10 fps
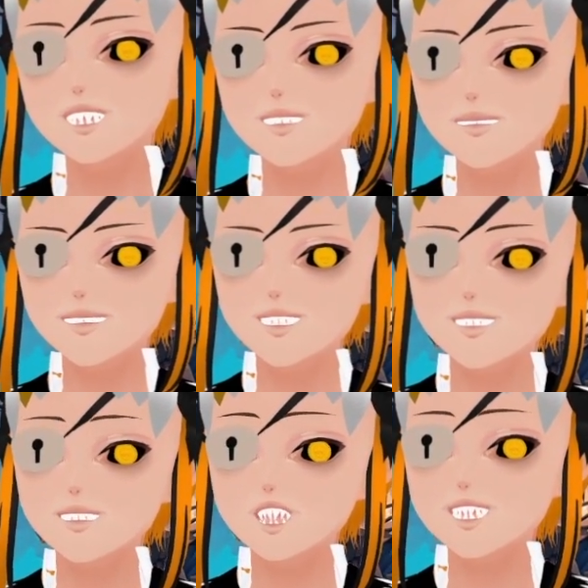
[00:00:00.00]
especially if
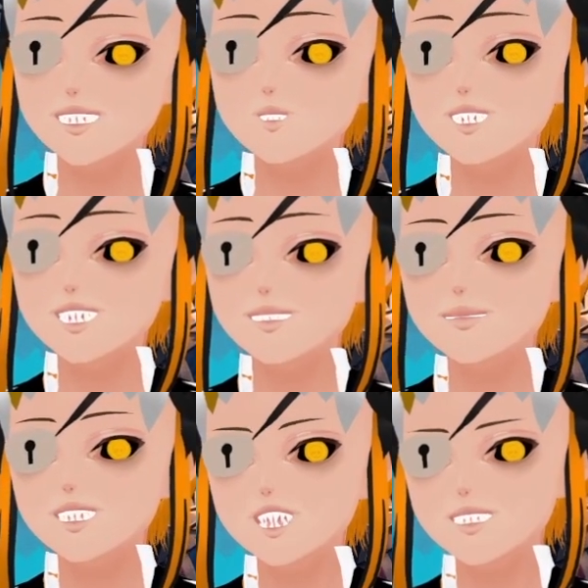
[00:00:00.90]
you're going to kill
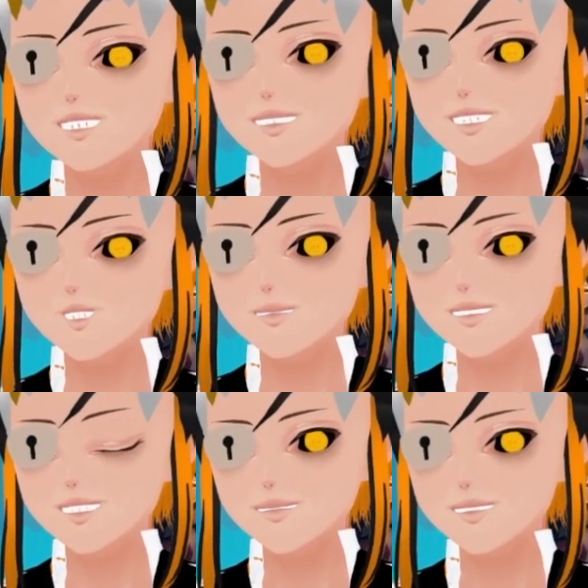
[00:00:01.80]
some minions using
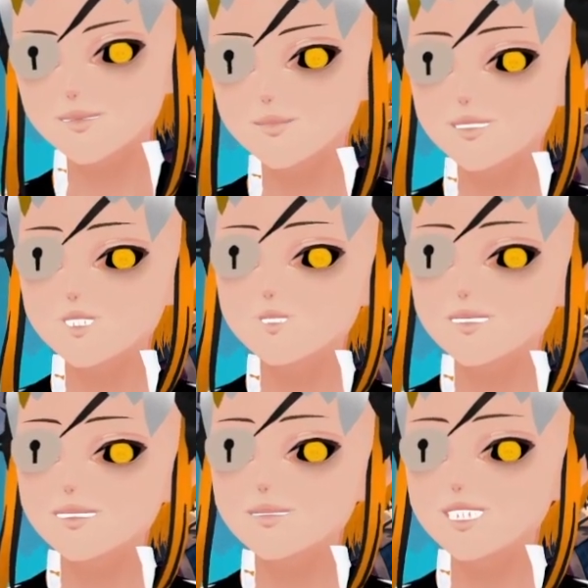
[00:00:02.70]
this. It
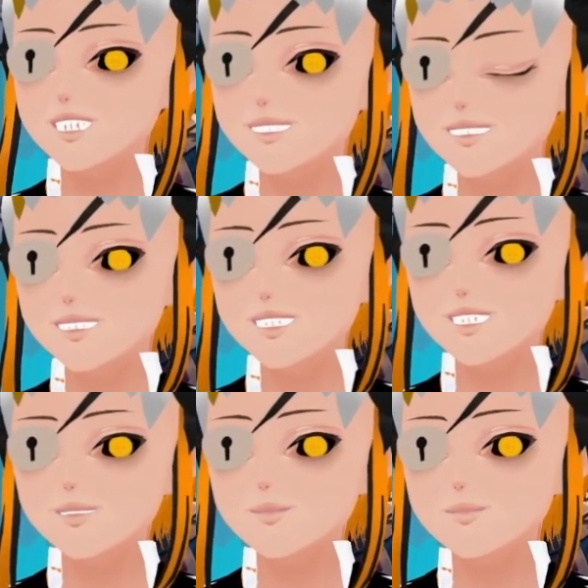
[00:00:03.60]
will automatically
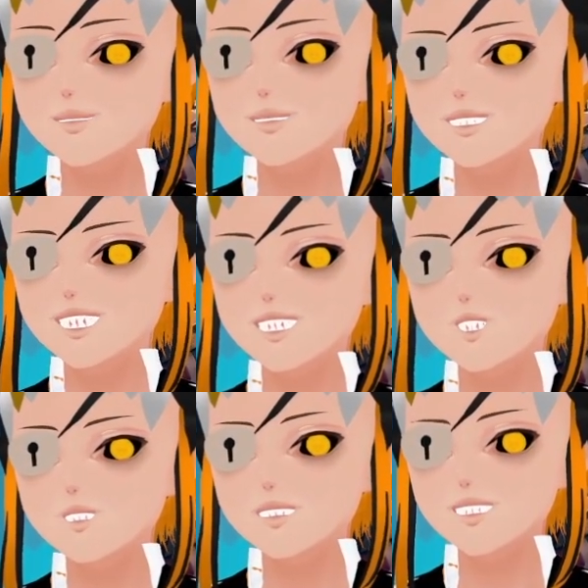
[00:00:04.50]
make it
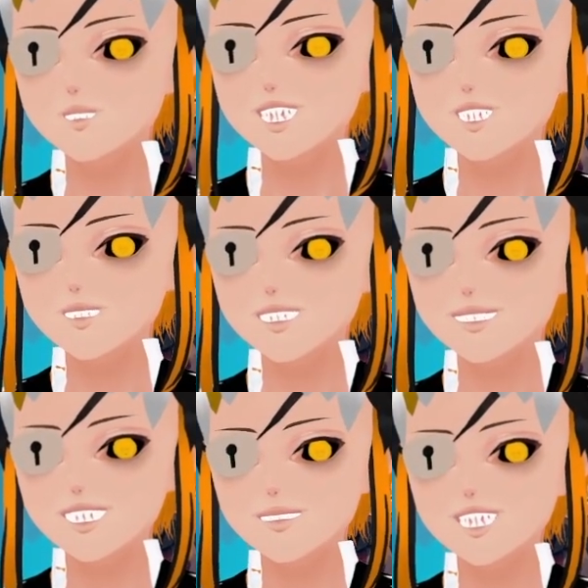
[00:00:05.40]
where you're not going to
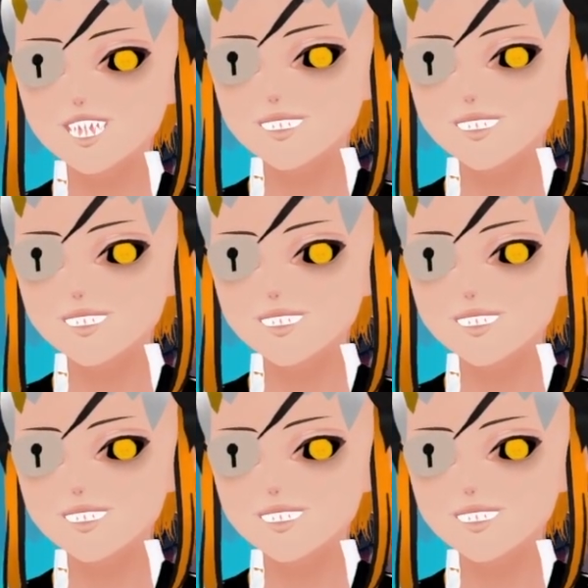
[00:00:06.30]
take 5